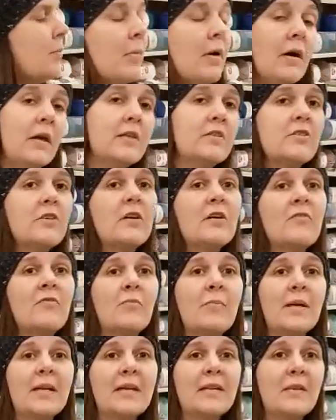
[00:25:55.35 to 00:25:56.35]
bunch of
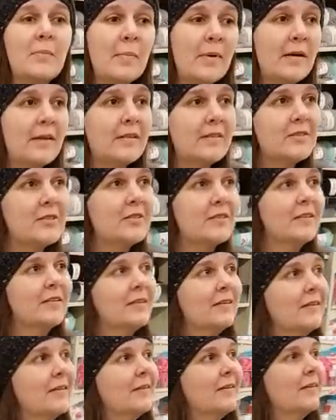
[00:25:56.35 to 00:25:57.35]
pick of the bunch.
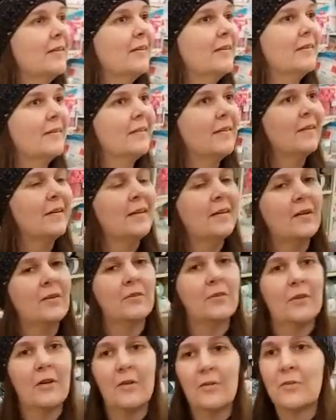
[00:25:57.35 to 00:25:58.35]
In
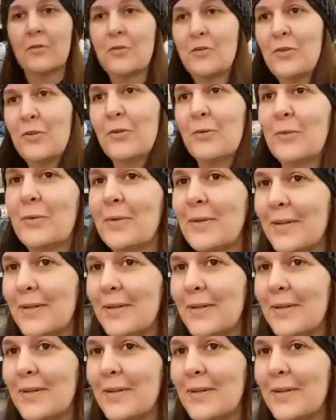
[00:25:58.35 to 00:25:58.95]
other colors too.